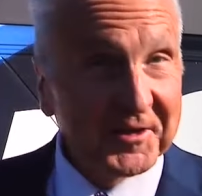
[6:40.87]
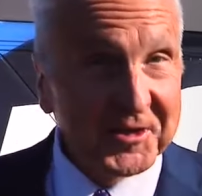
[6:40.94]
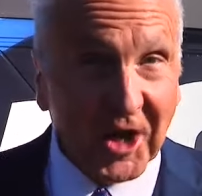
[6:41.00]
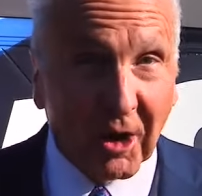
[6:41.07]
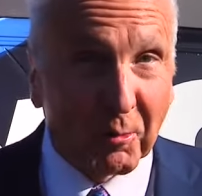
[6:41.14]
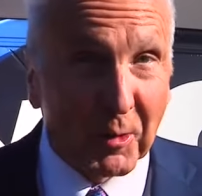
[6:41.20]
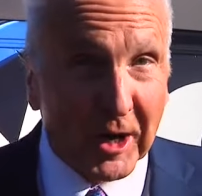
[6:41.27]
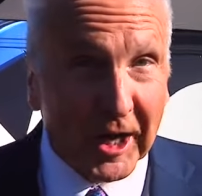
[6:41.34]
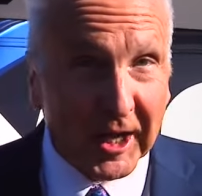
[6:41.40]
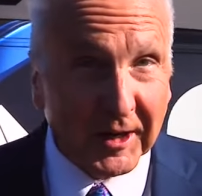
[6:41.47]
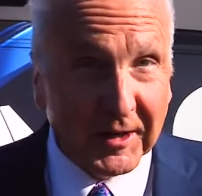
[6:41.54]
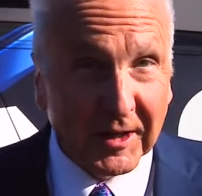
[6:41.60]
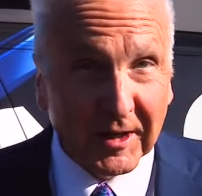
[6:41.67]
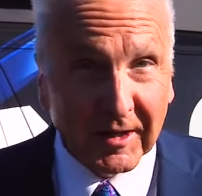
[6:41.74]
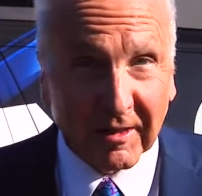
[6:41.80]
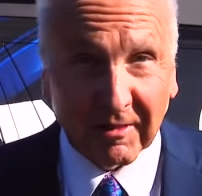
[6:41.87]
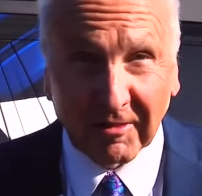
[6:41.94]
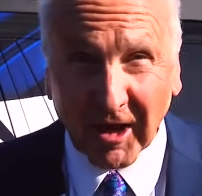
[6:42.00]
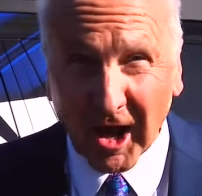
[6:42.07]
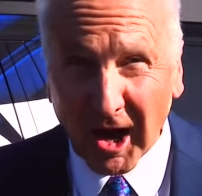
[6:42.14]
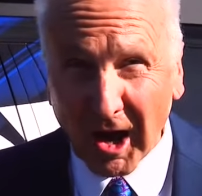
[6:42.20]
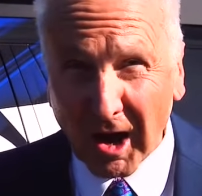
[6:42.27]
you're in
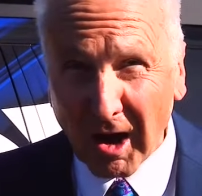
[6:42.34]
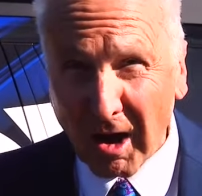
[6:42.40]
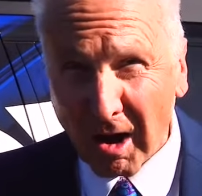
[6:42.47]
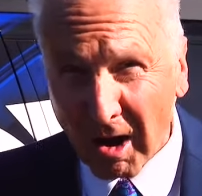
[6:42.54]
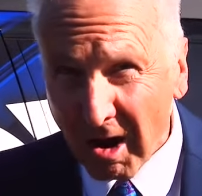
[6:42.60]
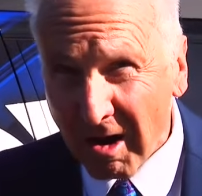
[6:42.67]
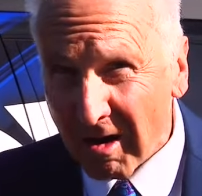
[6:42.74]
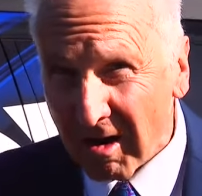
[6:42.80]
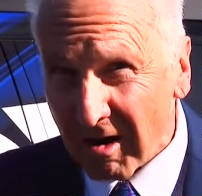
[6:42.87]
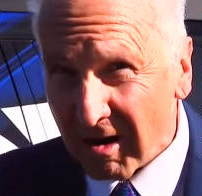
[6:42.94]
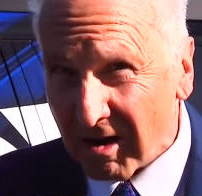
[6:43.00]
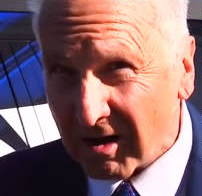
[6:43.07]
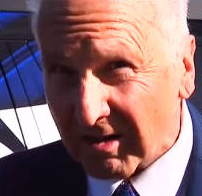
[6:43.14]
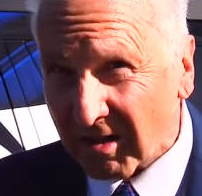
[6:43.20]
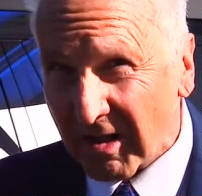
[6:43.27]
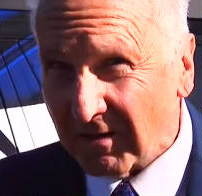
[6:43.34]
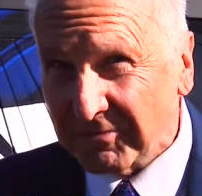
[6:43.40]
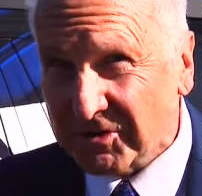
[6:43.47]
the Hall of